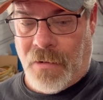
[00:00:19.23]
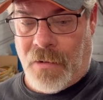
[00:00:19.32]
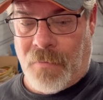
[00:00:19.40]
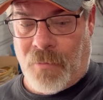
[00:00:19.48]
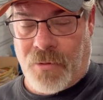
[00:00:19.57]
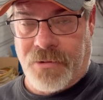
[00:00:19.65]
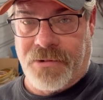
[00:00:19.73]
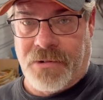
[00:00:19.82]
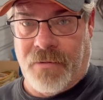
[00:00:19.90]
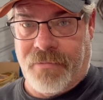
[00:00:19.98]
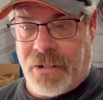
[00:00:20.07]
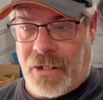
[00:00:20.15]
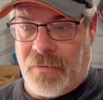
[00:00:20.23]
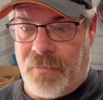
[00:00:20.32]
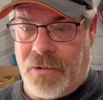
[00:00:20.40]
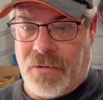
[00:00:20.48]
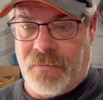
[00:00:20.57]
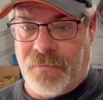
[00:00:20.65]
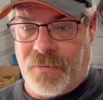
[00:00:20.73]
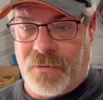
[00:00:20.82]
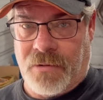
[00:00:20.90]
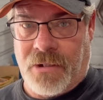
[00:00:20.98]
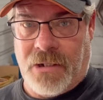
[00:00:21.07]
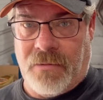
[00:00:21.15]
More stuff came in for
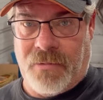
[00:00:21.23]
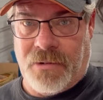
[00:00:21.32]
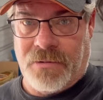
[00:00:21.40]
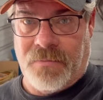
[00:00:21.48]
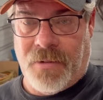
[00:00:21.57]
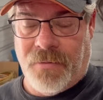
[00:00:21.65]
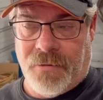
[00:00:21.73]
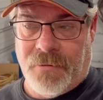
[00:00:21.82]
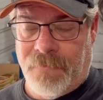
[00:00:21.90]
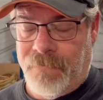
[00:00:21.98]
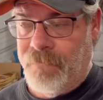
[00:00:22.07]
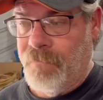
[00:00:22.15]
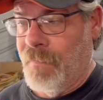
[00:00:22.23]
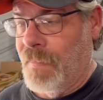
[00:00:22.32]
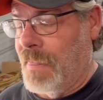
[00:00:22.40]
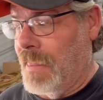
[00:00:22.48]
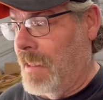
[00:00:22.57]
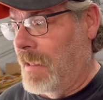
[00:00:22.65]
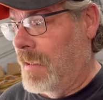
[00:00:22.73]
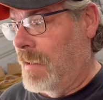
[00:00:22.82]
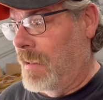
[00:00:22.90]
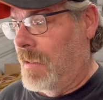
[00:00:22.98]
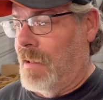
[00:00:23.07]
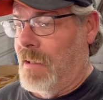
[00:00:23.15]
Kiwi's motor,
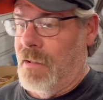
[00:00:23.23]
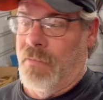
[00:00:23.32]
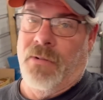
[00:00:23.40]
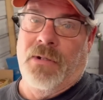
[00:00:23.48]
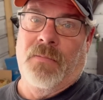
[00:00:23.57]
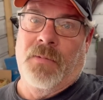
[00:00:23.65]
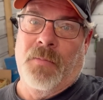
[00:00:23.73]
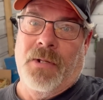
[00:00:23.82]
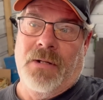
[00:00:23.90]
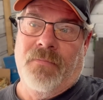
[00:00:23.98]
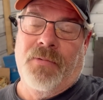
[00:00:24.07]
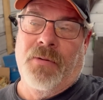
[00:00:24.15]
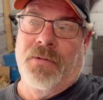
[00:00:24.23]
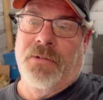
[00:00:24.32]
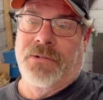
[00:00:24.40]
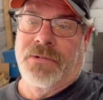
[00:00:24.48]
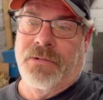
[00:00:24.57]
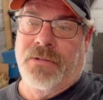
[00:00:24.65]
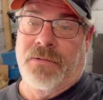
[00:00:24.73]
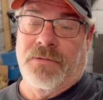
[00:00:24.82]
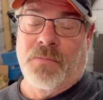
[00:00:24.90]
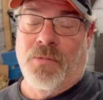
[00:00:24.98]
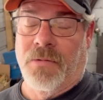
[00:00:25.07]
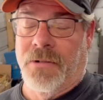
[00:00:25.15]
but my main focus this
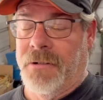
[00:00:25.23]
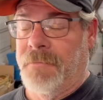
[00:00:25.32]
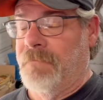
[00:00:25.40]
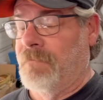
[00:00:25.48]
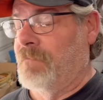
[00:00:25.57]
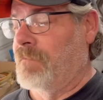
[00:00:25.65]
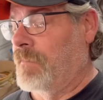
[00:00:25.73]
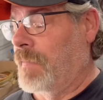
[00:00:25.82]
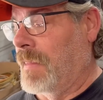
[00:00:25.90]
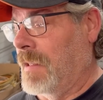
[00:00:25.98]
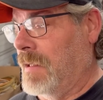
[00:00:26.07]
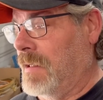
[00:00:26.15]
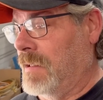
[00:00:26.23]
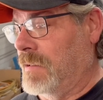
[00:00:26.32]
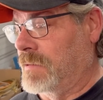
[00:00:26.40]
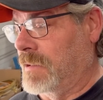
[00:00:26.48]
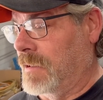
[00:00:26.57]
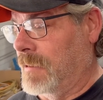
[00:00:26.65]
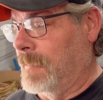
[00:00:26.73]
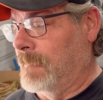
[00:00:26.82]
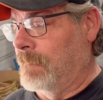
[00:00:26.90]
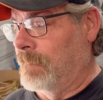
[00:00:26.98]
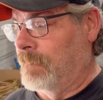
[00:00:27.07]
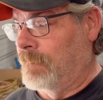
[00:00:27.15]
morning is,
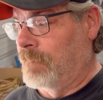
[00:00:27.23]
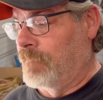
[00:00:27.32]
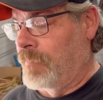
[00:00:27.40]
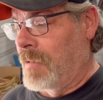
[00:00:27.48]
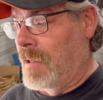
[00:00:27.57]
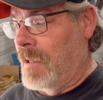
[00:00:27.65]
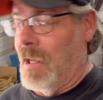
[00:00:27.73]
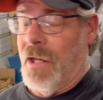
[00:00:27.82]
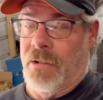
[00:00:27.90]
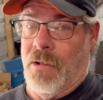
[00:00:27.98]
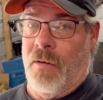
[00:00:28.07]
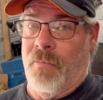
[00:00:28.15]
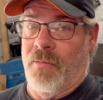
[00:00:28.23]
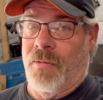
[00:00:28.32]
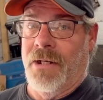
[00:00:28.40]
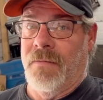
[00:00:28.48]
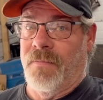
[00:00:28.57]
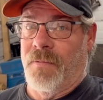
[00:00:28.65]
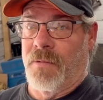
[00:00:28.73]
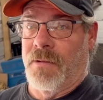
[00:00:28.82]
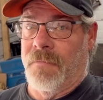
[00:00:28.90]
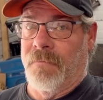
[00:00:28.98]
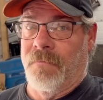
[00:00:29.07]
and y'all been waiting for it,